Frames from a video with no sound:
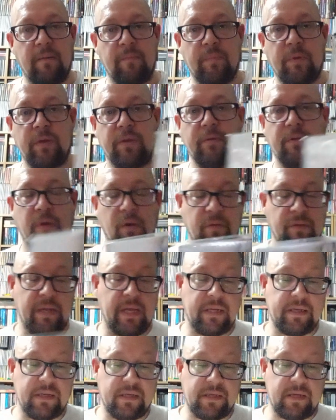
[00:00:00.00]
but not
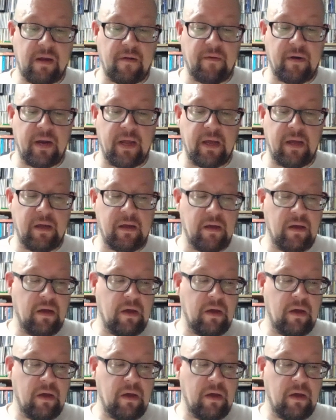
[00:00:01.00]
necessarily